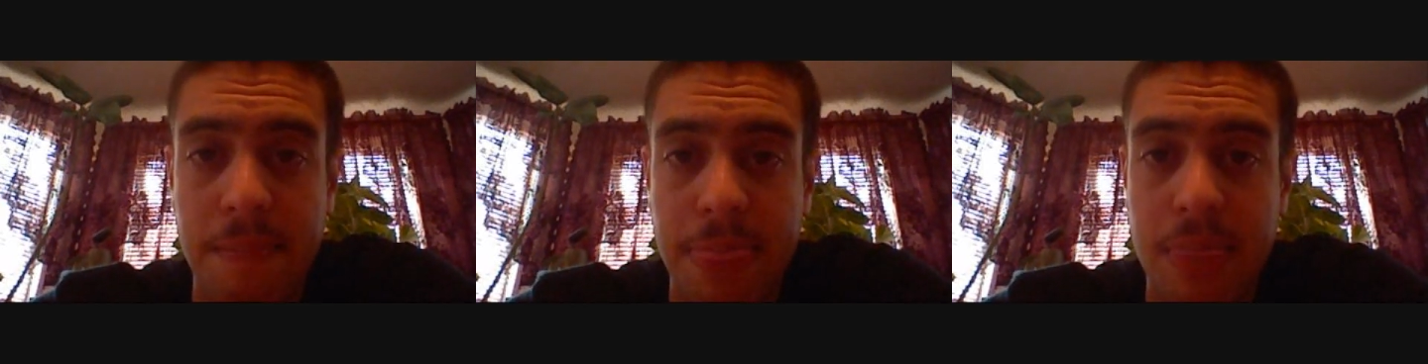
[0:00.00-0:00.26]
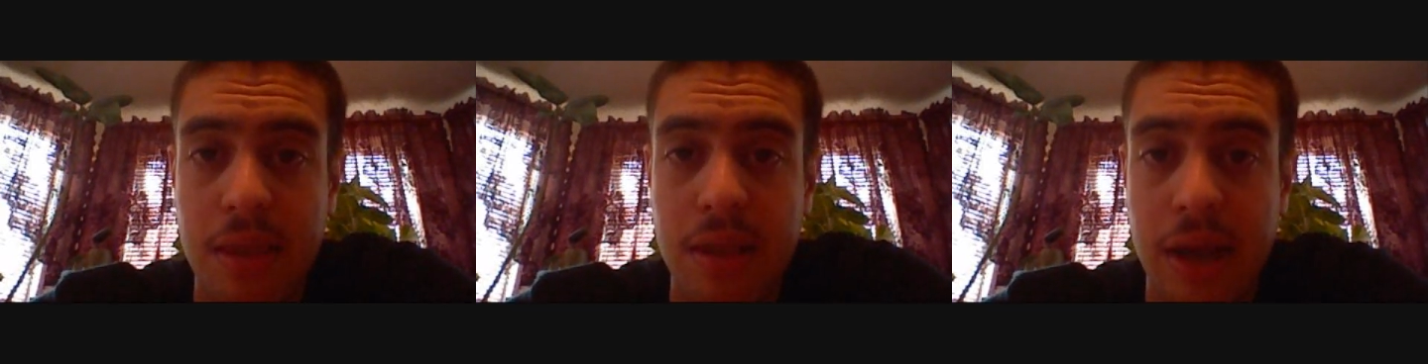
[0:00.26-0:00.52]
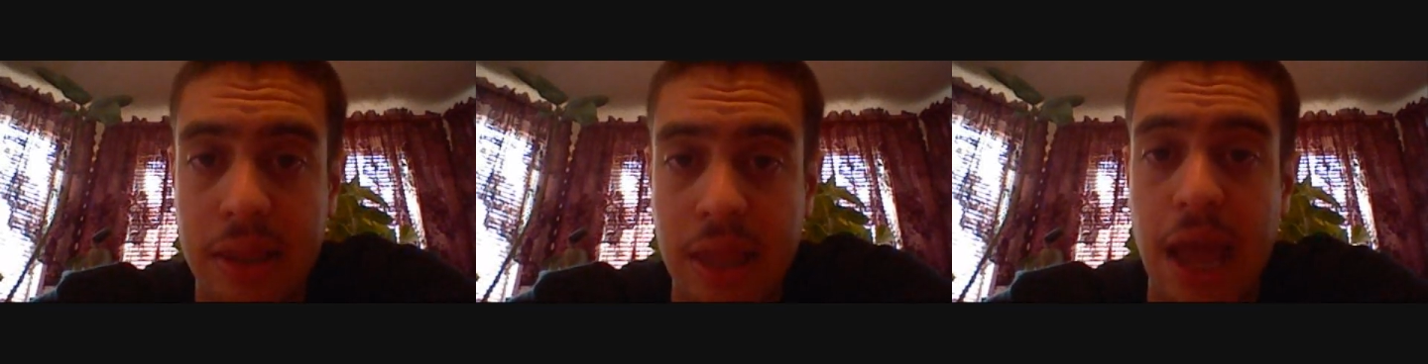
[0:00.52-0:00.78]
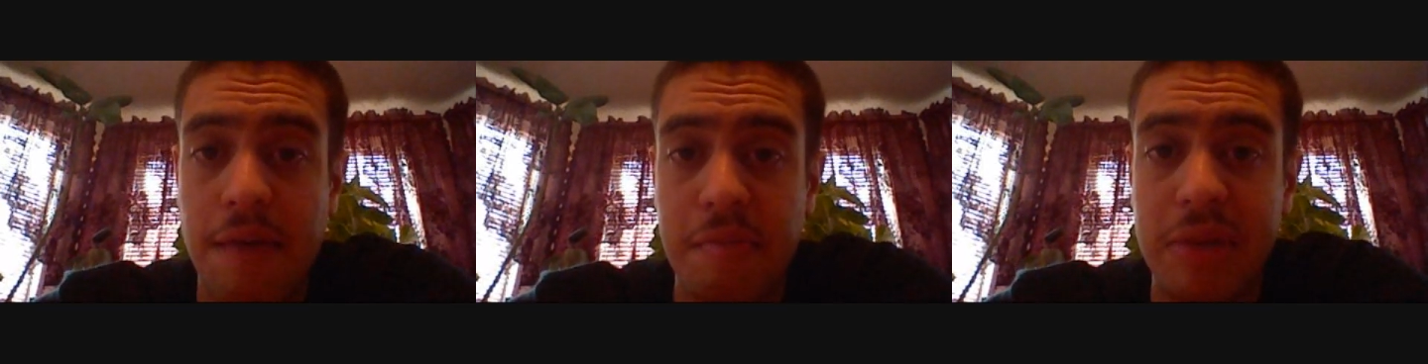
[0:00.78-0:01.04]
which is
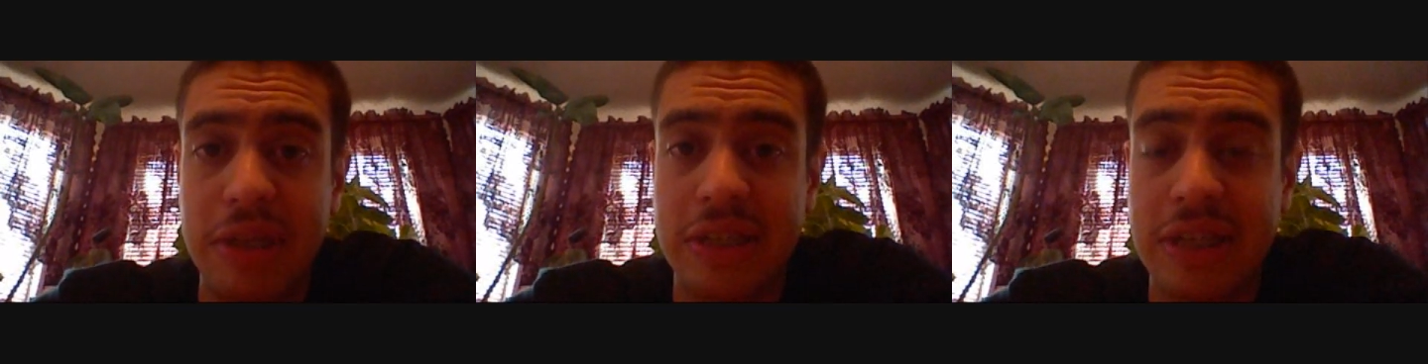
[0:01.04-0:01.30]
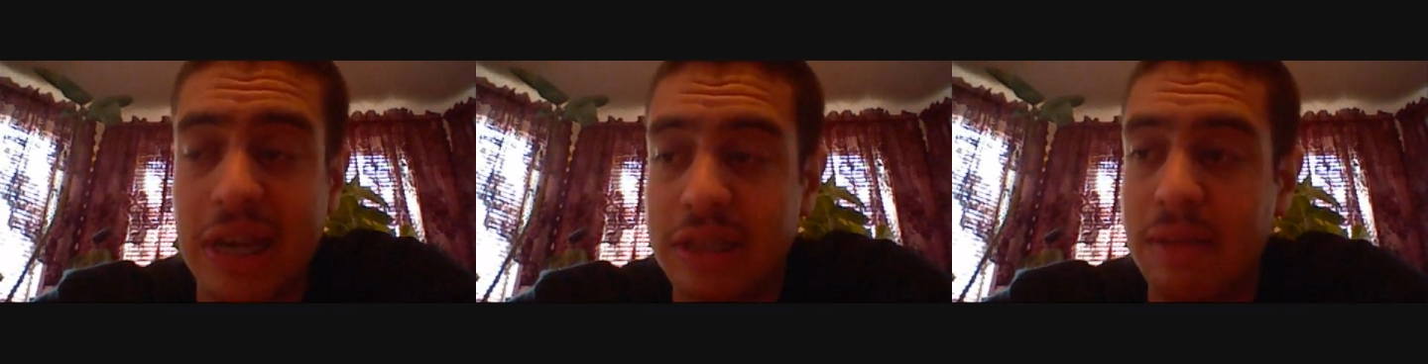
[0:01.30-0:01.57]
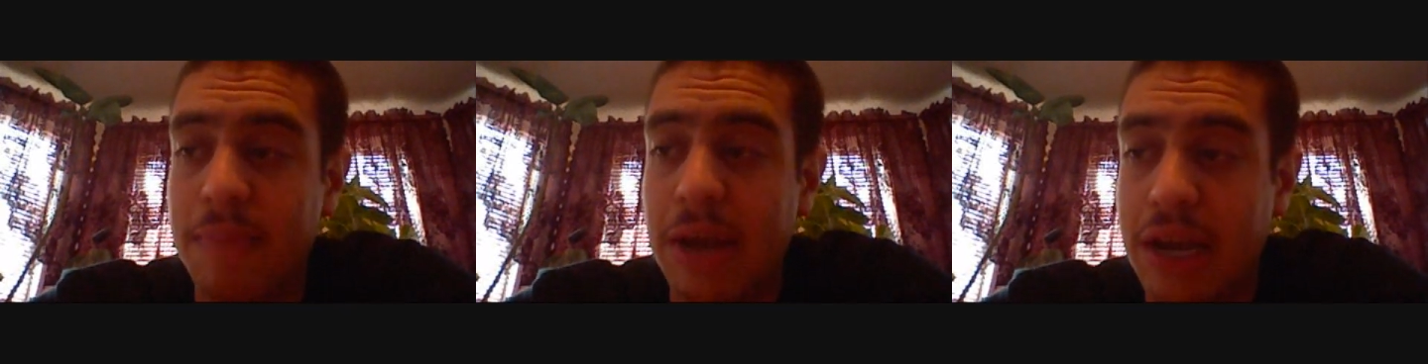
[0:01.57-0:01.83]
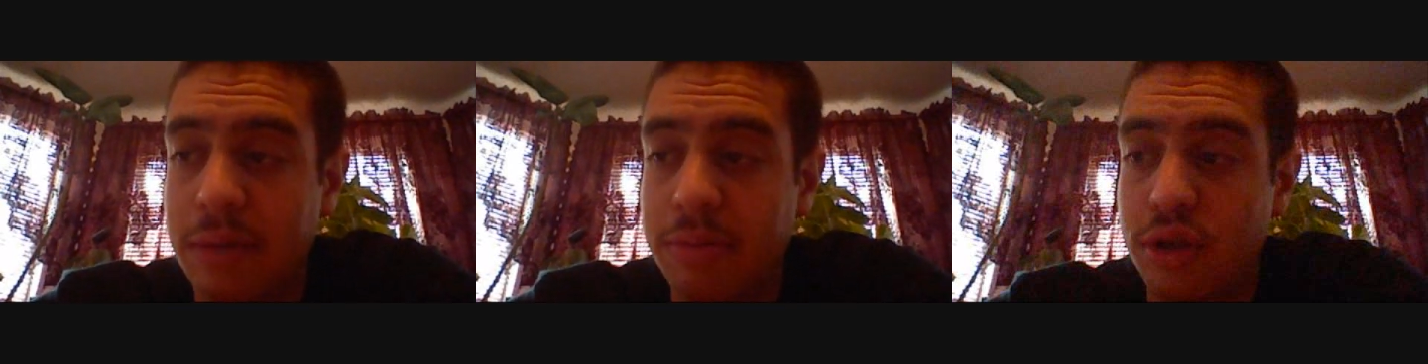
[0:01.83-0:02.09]
weird because they had him,
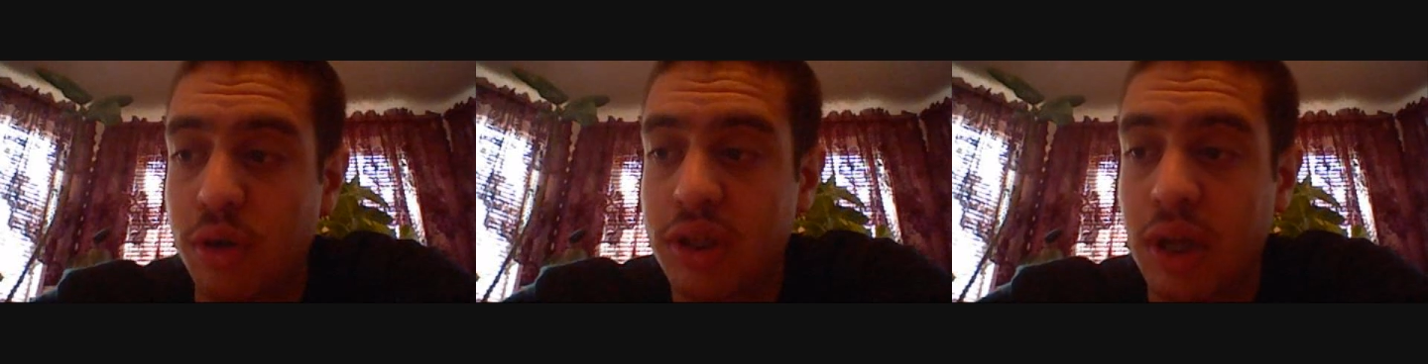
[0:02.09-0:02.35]
and